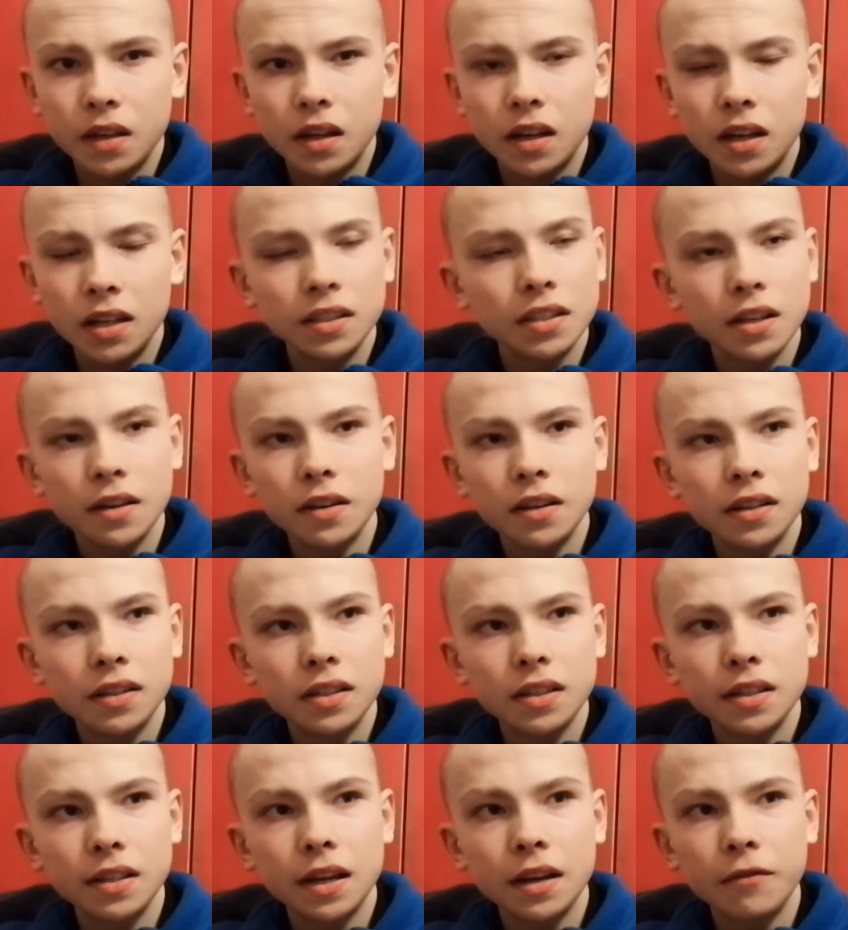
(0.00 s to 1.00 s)
I don't
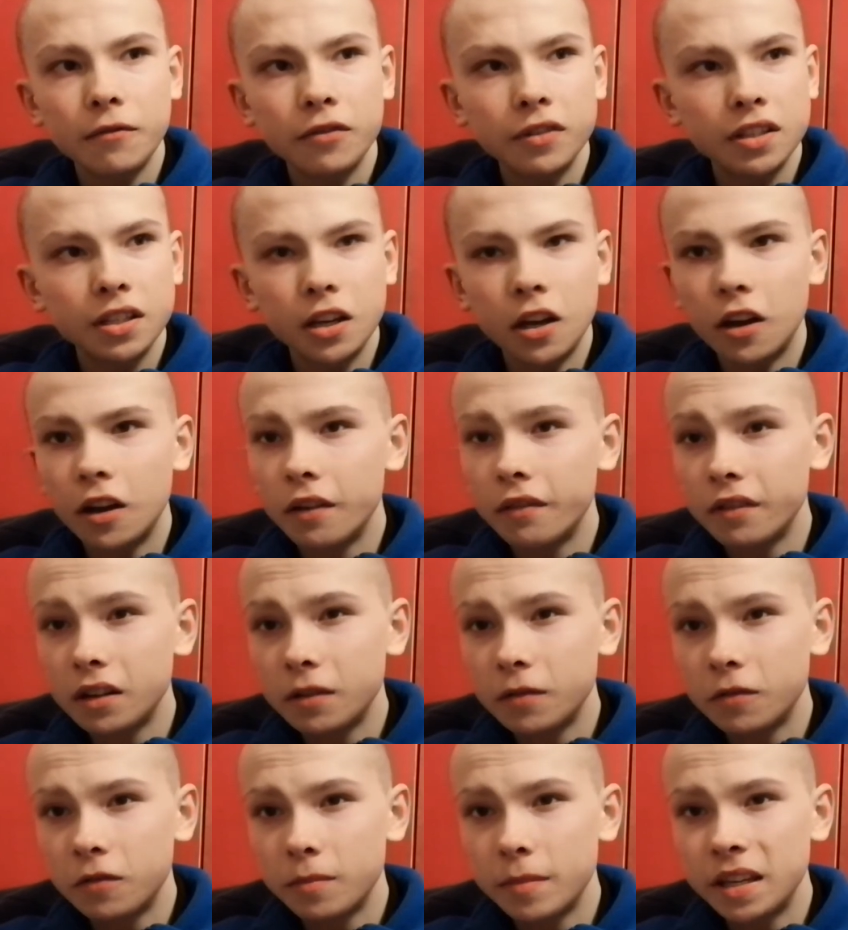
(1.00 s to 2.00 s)
understand
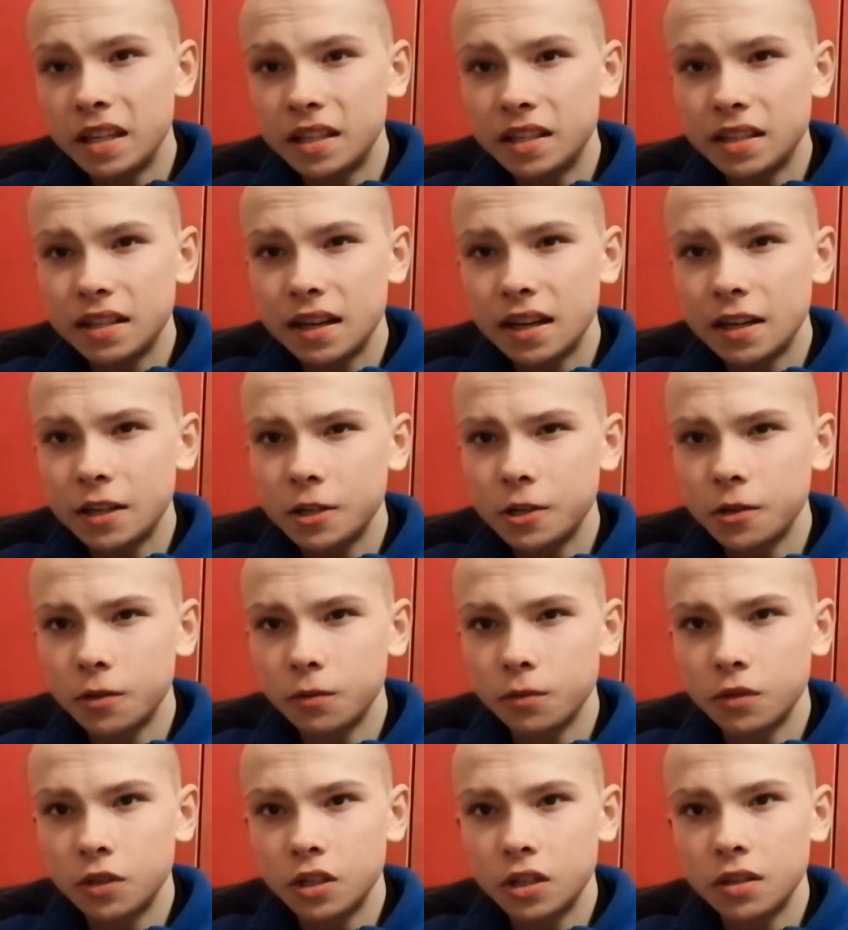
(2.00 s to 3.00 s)
retiring from
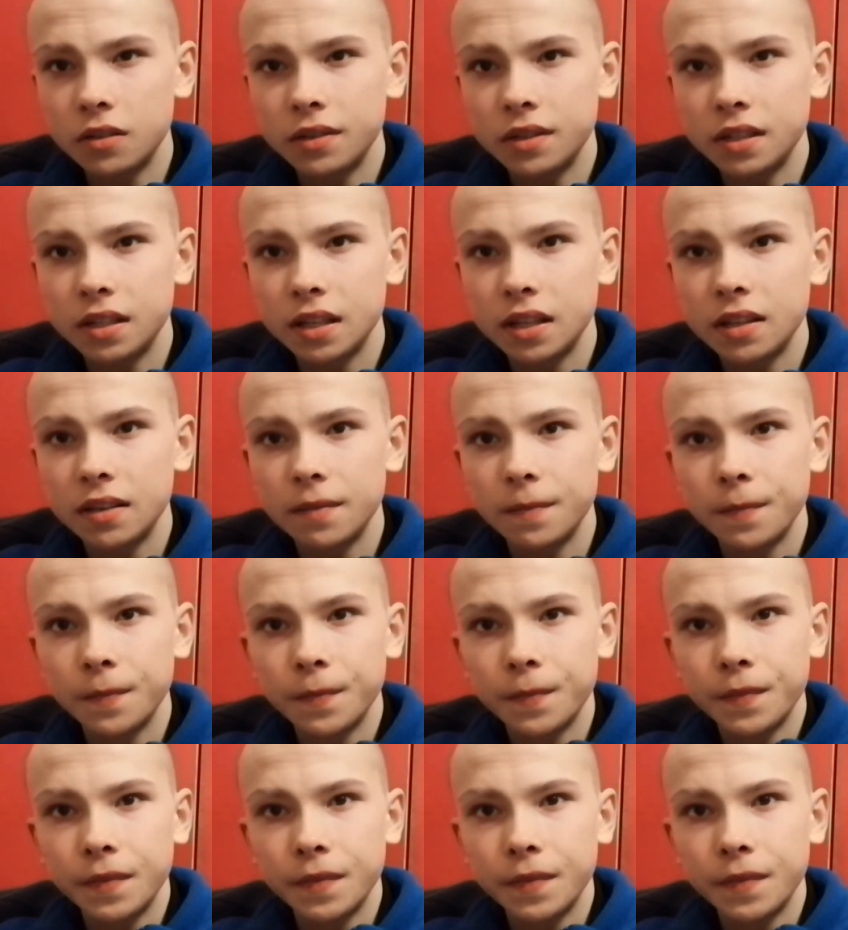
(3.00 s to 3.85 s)
international duty